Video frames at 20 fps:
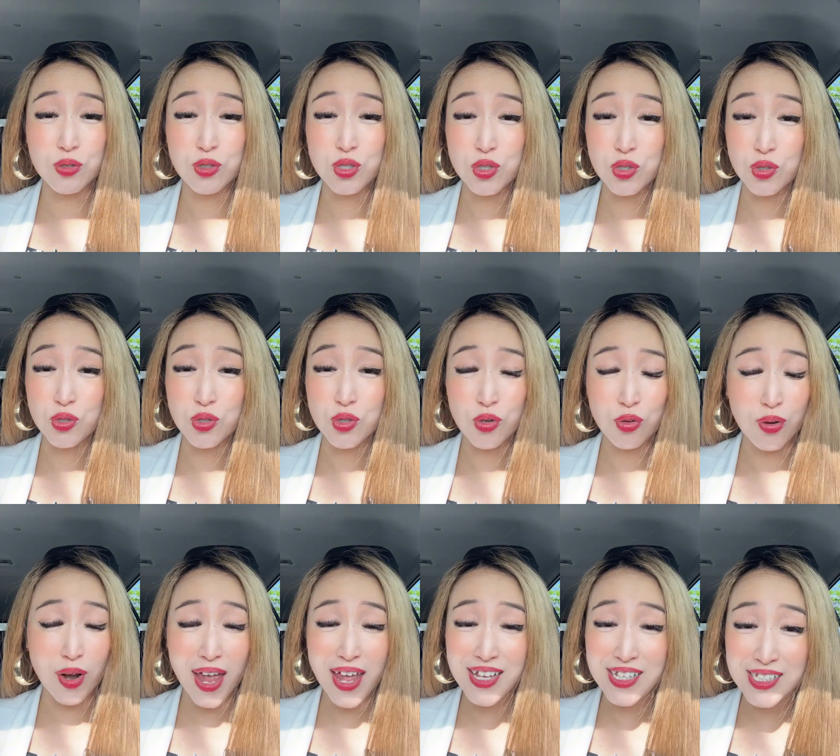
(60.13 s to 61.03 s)
to
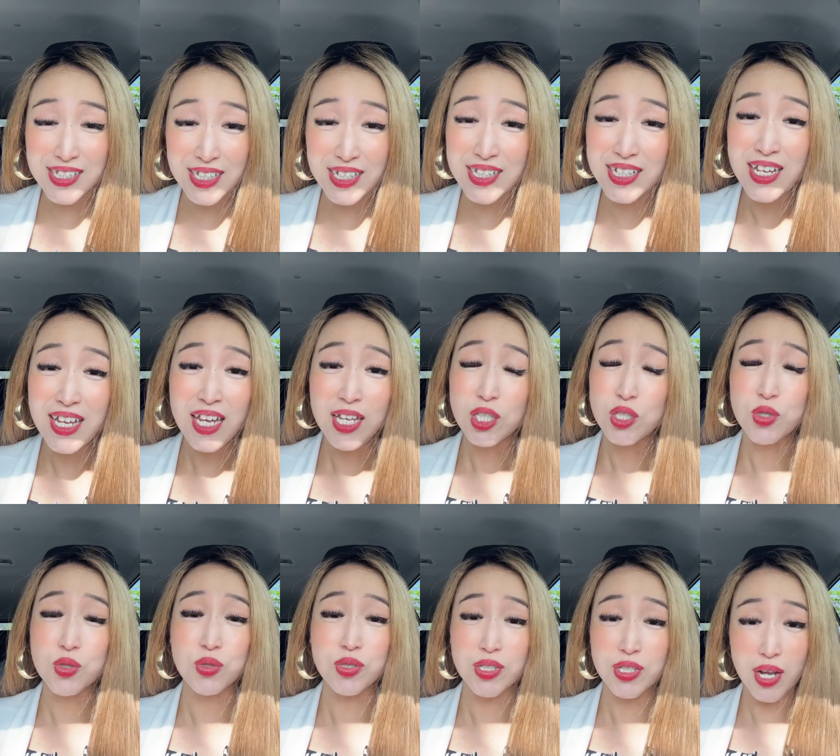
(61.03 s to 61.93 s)
crazy,
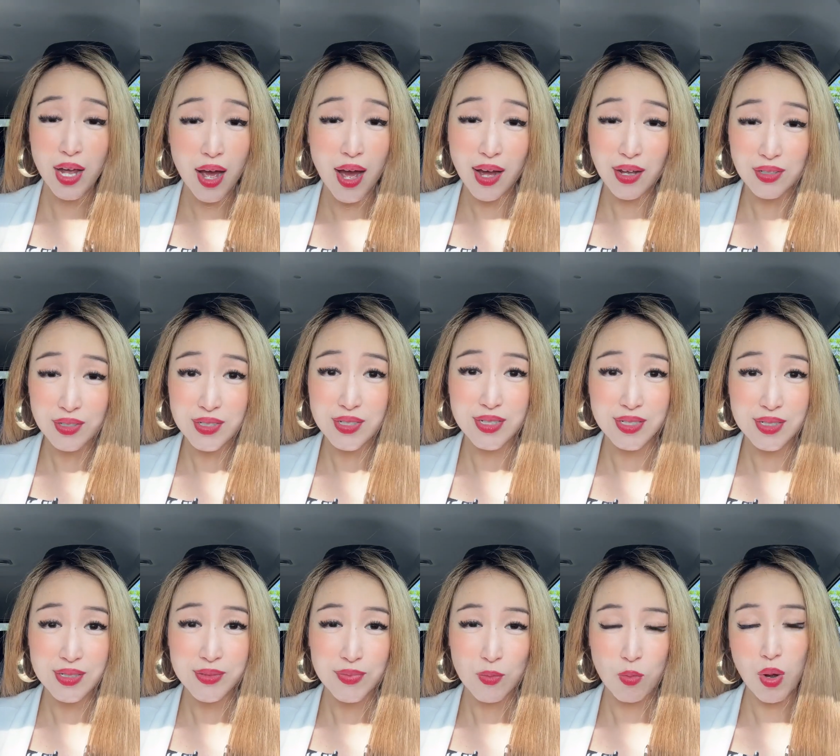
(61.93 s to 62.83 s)
to
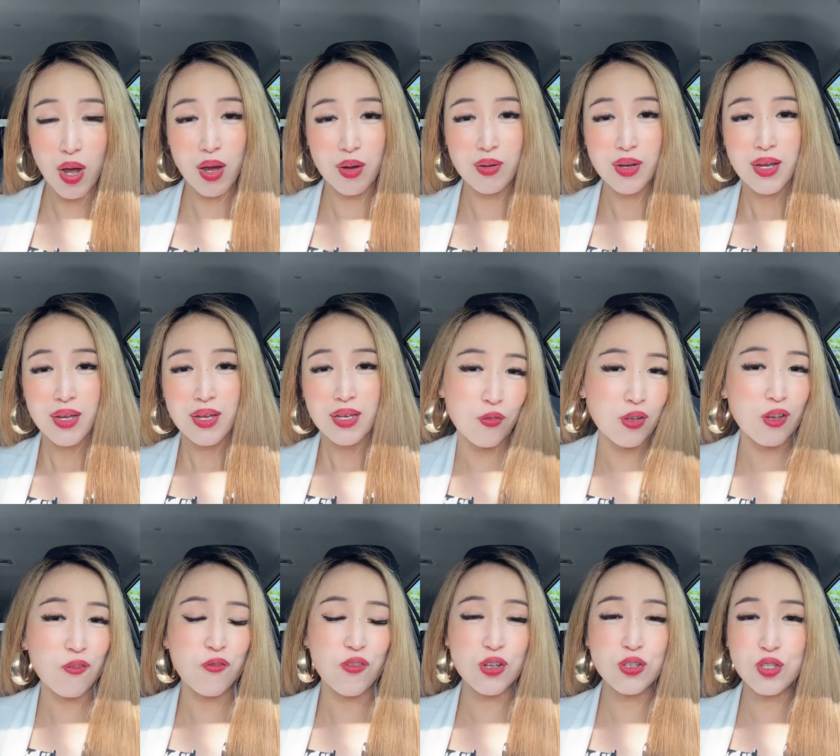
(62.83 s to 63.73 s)
nuts. Well,
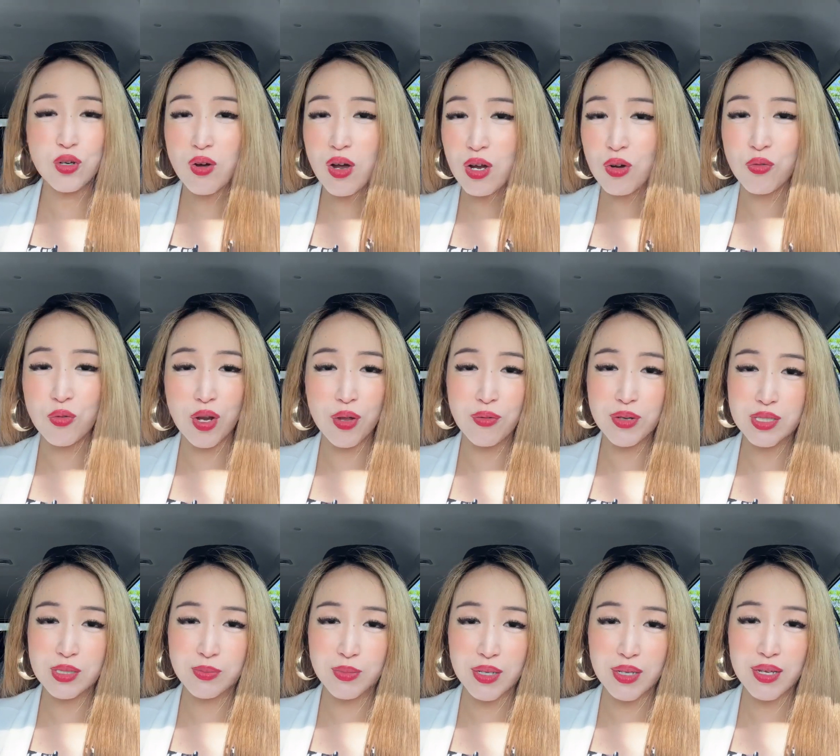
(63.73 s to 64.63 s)
if you don't agree
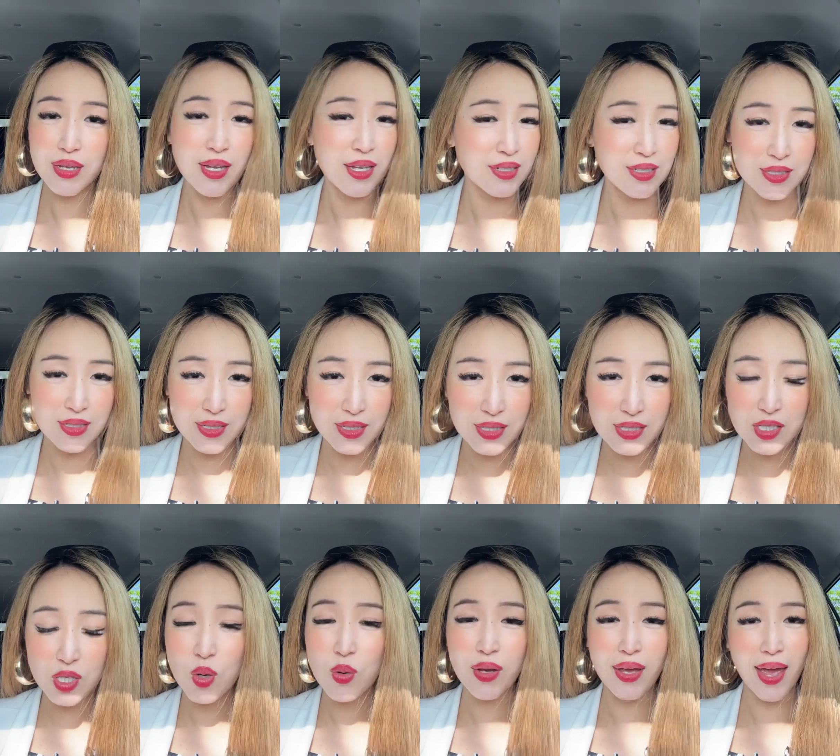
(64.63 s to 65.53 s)
with me,
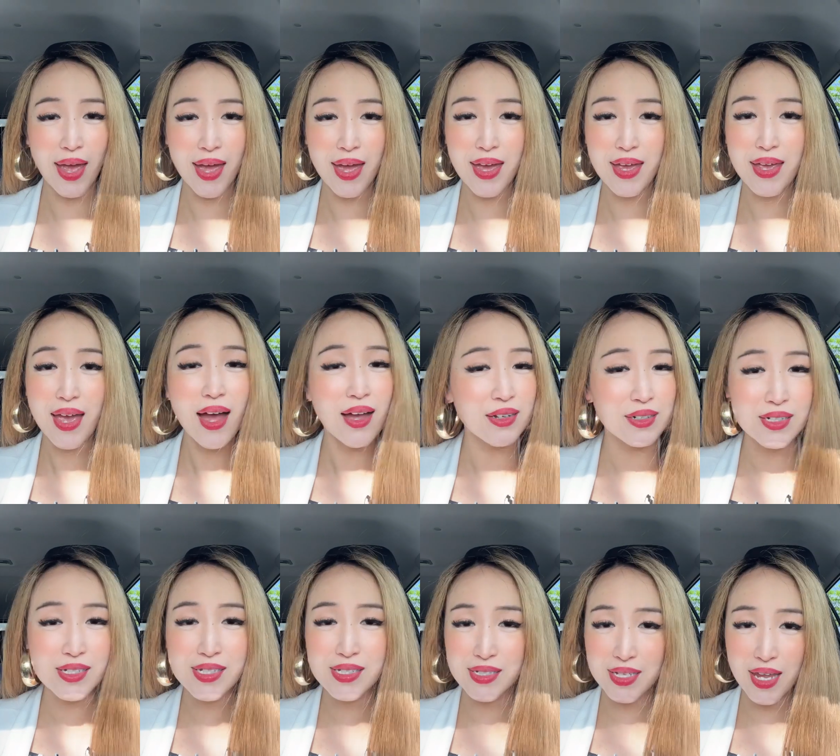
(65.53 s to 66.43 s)
it's okay. I
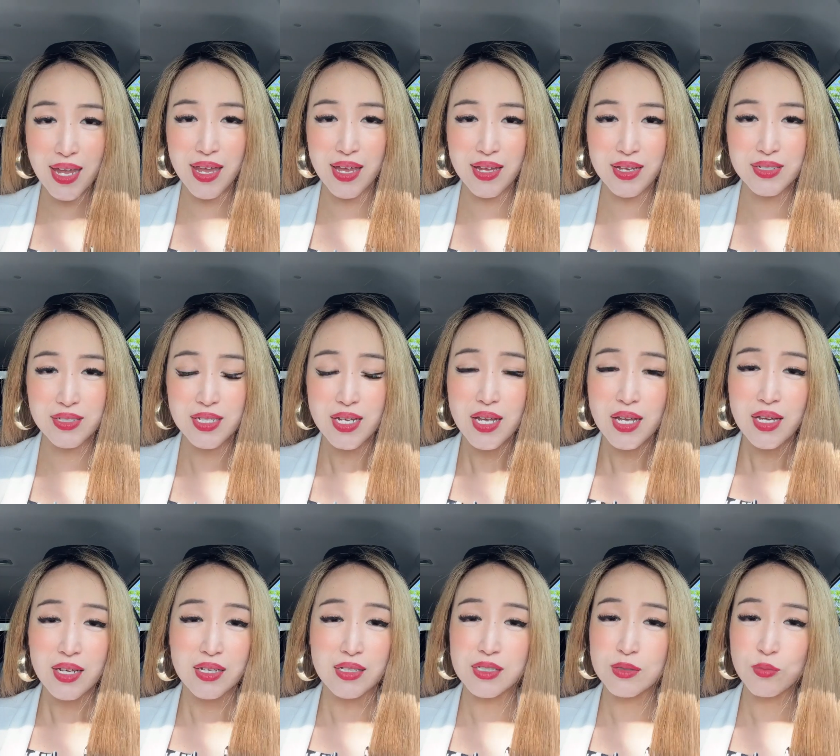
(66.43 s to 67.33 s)
understand,
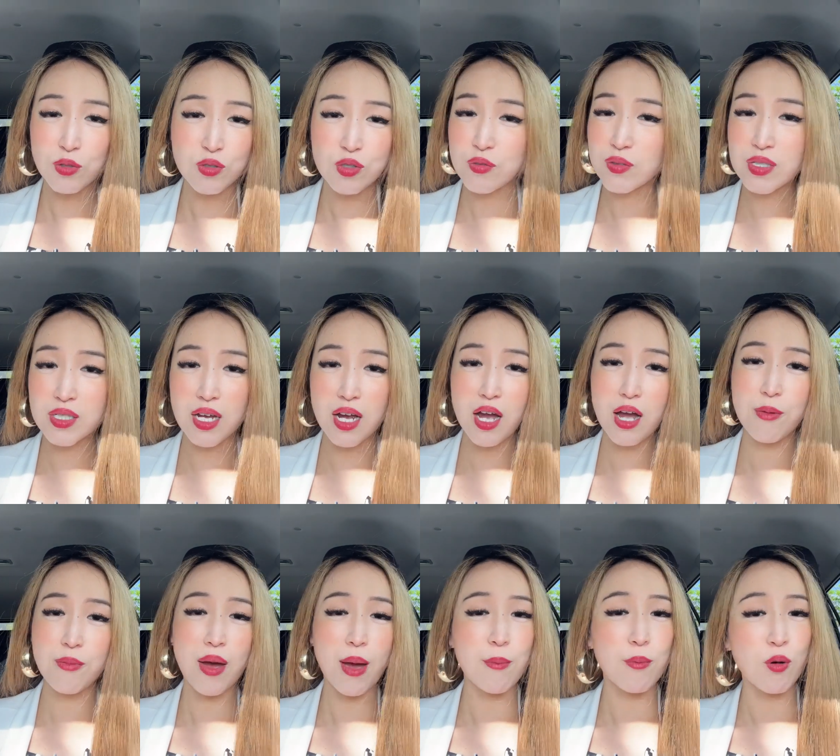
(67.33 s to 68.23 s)
because most of the
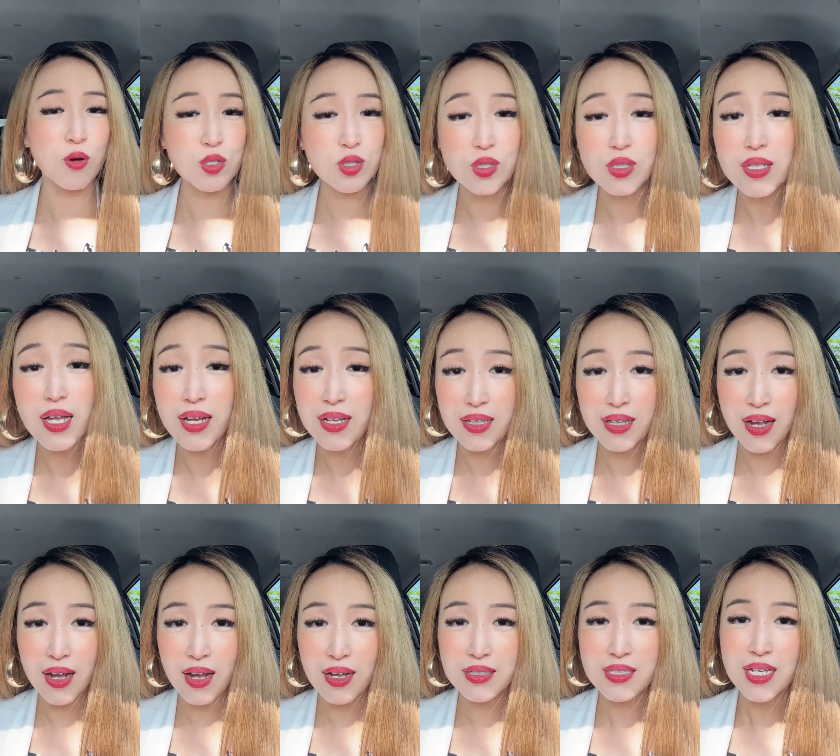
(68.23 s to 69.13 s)
time I'm also like
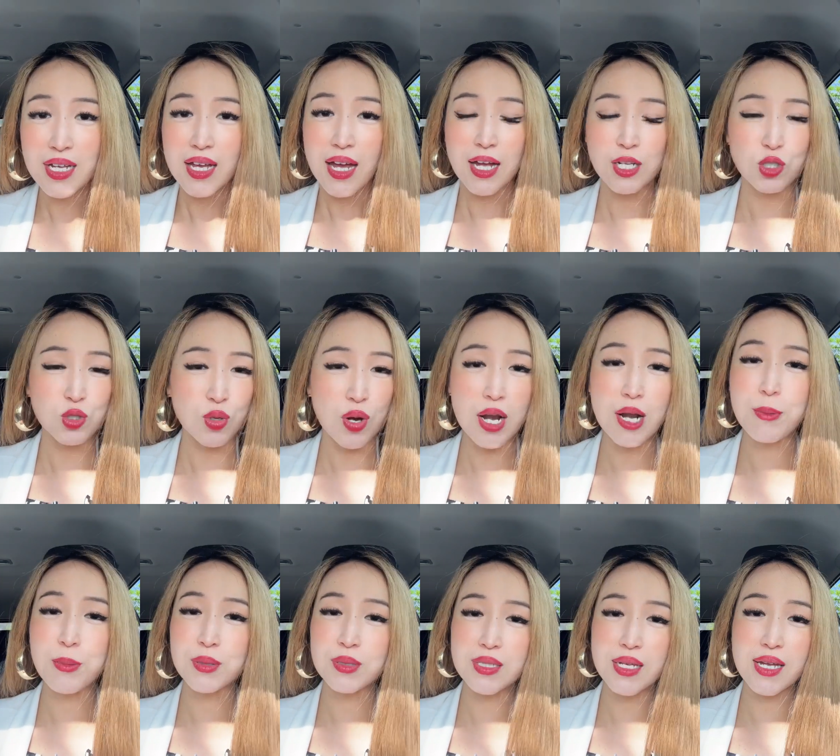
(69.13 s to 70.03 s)
that. I try to
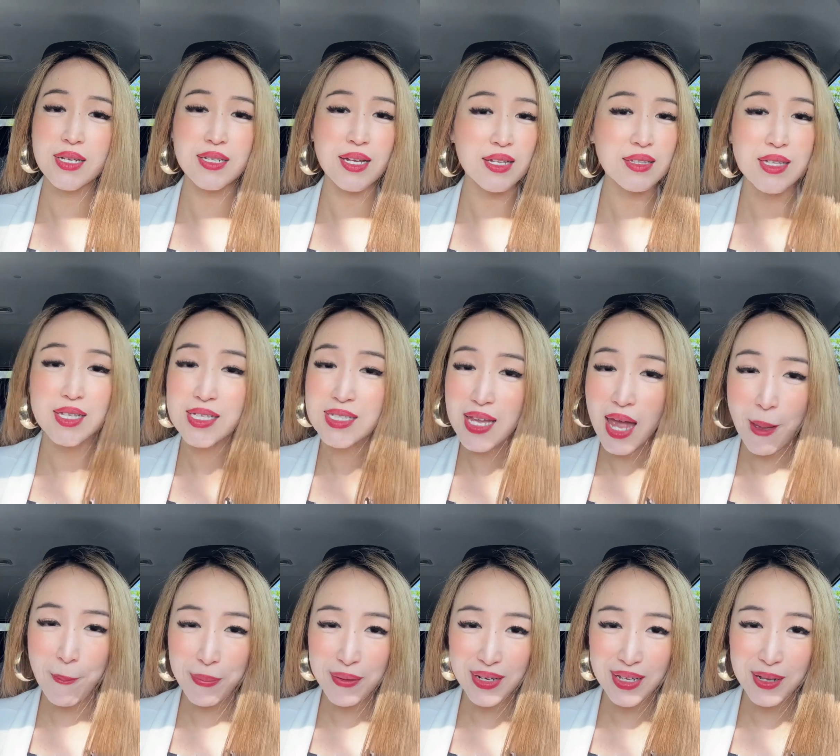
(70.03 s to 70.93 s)
pretend nothing's
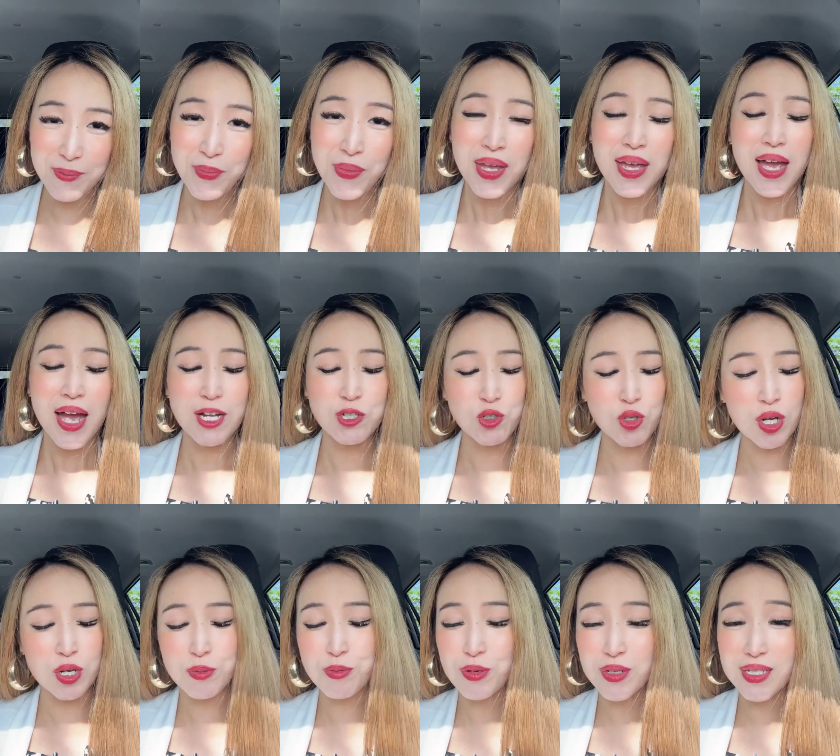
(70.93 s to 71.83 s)
happening. I
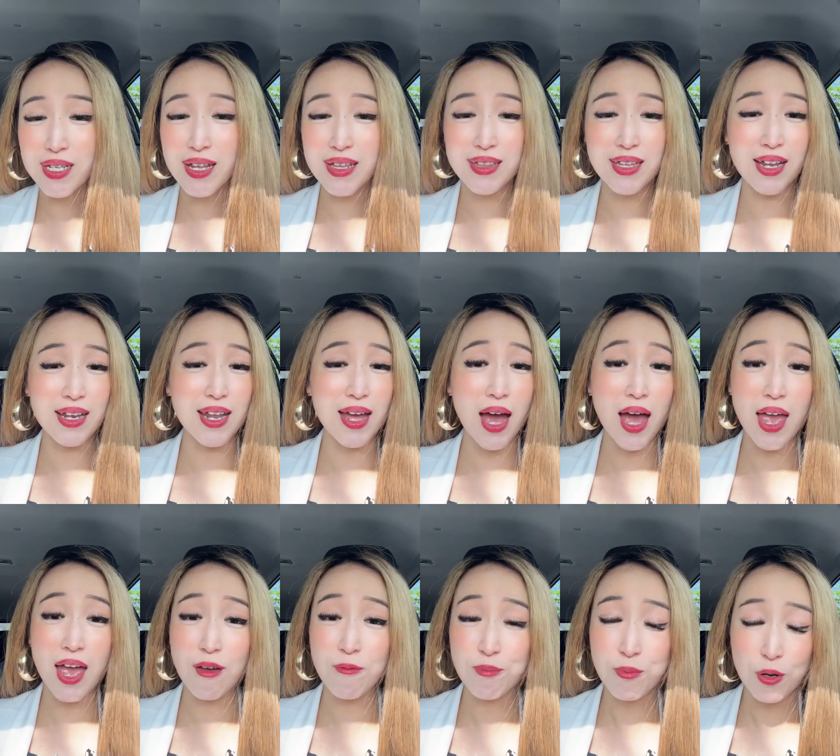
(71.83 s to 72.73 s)
try to pretend that I
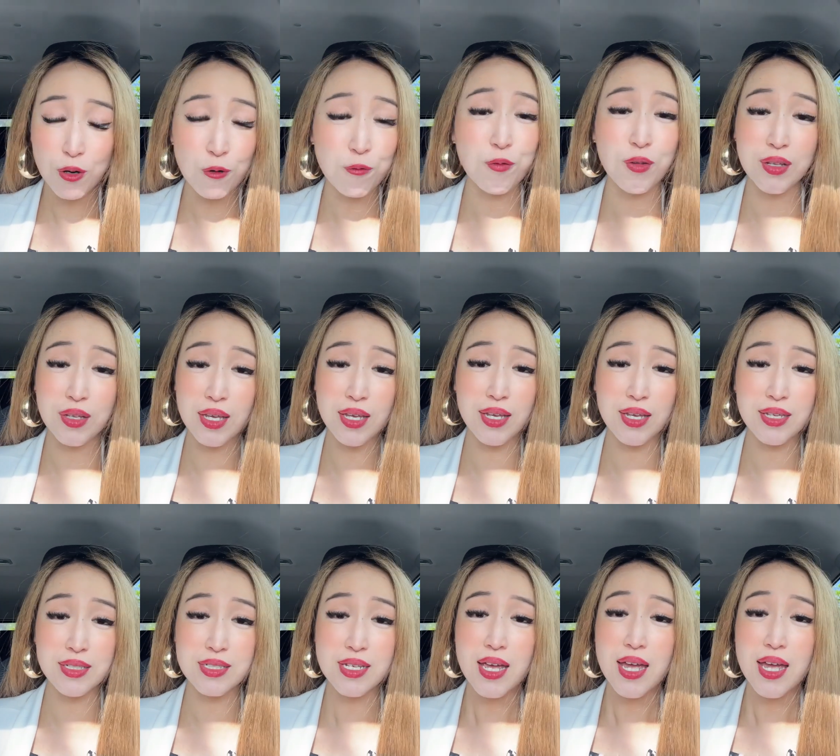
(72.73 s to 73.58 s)
have perfect kids,